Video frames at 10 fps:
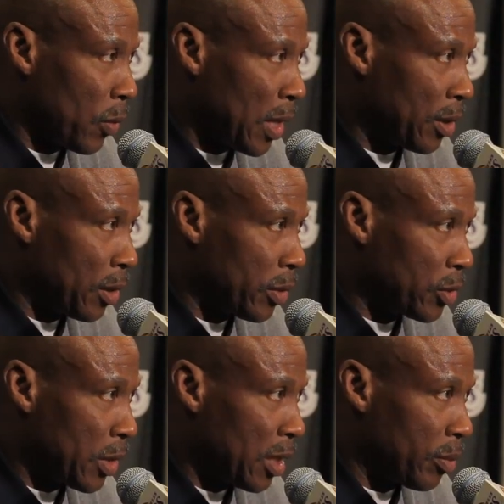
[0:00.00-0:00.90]
of Rondo and
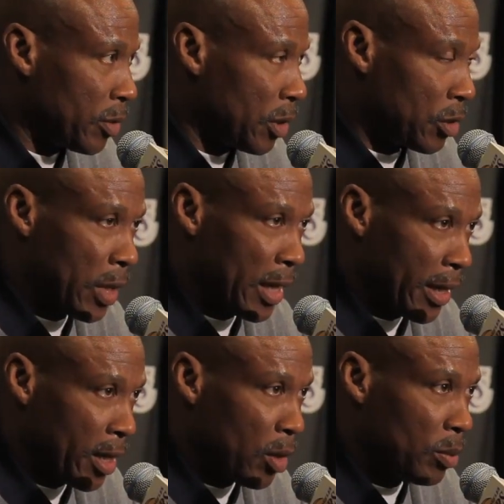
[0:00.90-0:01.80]
trying to you know trying
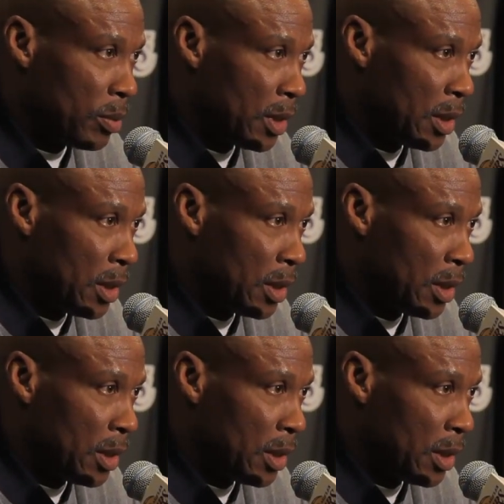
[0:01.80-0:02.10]
to help.